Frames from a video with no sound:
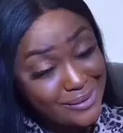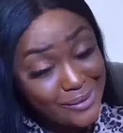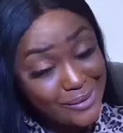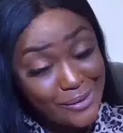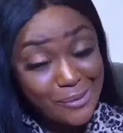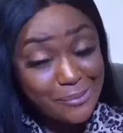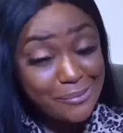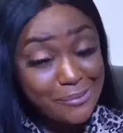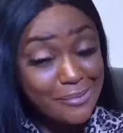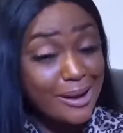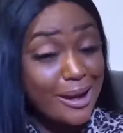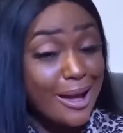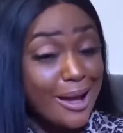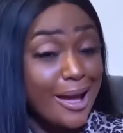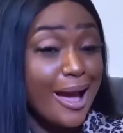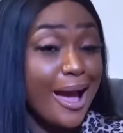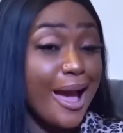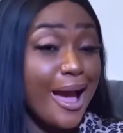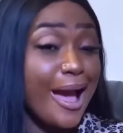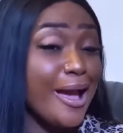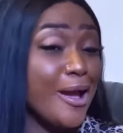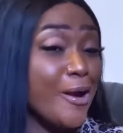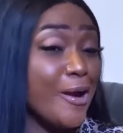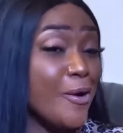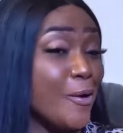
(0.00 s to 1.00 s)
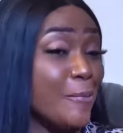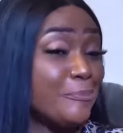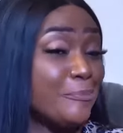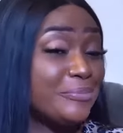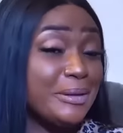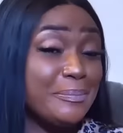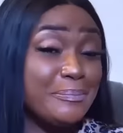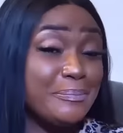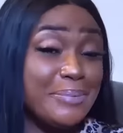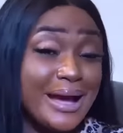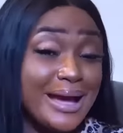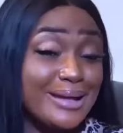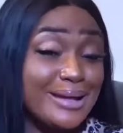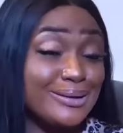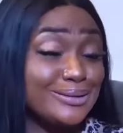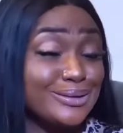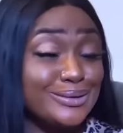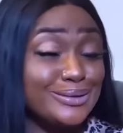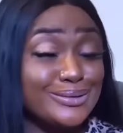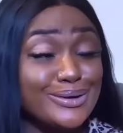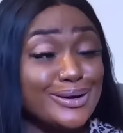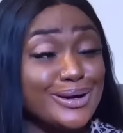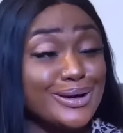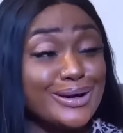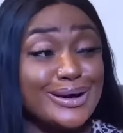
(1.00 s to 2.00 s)
Oh, I hope the pilot
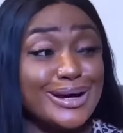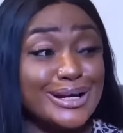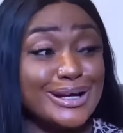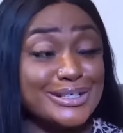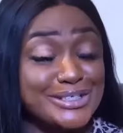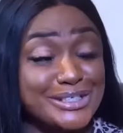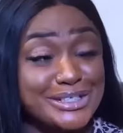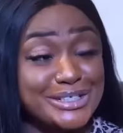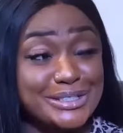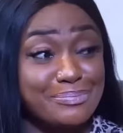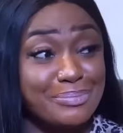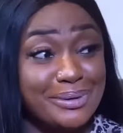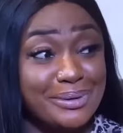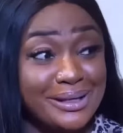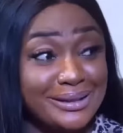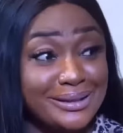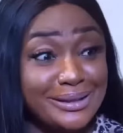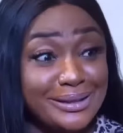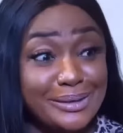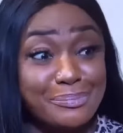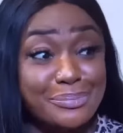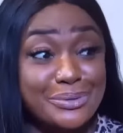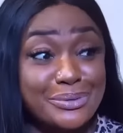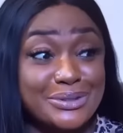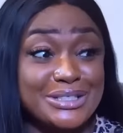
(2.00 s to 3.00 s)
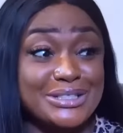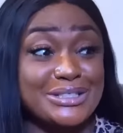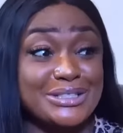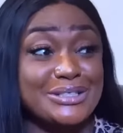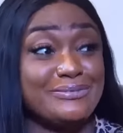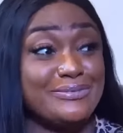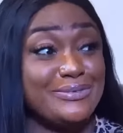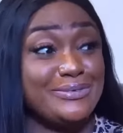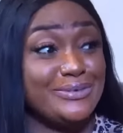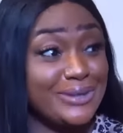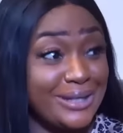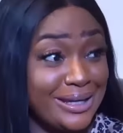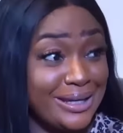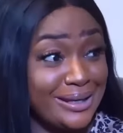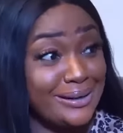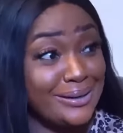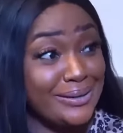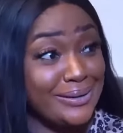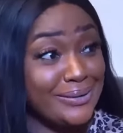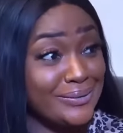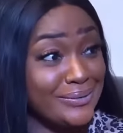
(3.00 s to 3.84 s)
did not crash his plane in the process of looking at